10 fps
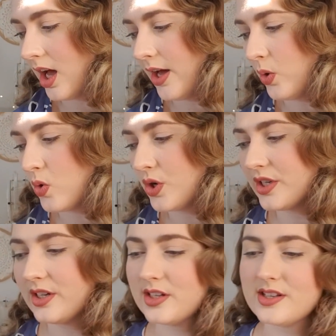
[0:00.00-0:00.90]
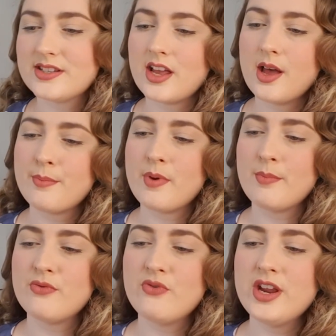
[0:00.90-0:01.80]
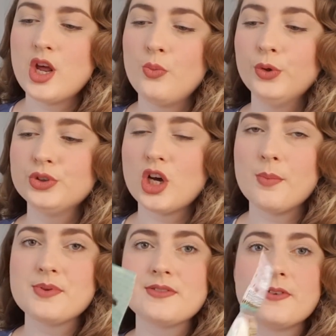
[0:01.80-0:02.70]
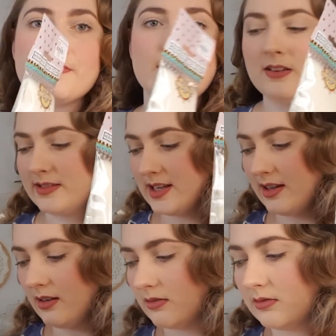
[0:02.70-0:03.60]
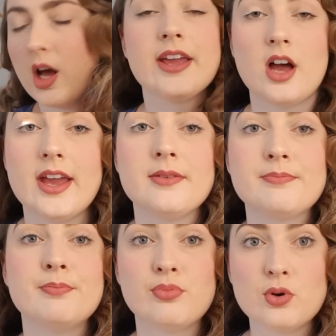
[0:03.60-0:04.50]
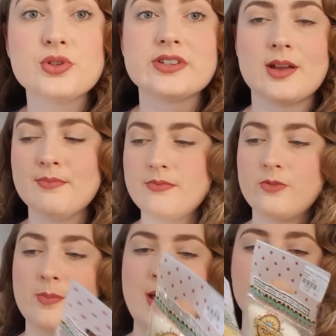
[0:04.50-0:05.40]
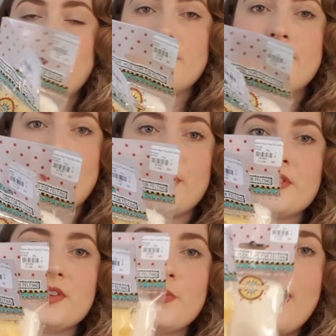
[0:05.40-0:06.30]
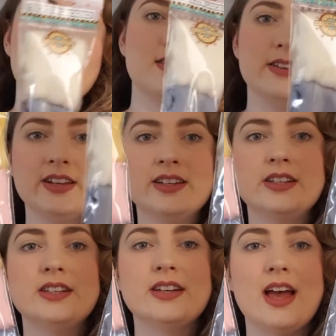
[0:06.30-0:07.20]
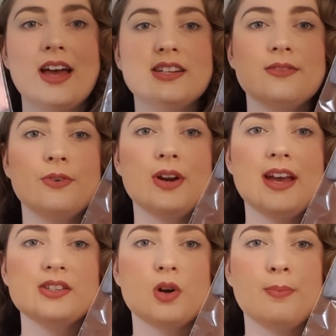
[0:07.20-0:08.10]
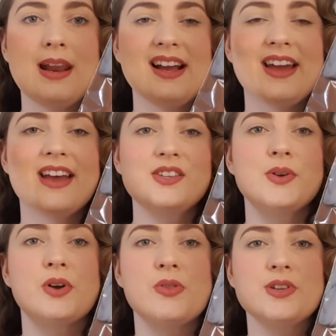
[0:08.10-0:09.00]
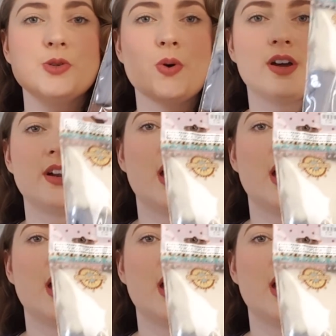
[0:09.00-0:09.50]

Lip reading: I ordered some merino wool tops for felting. I bought some from Abakhan fabrics as well, and Ivana has got black hair, so I got this one,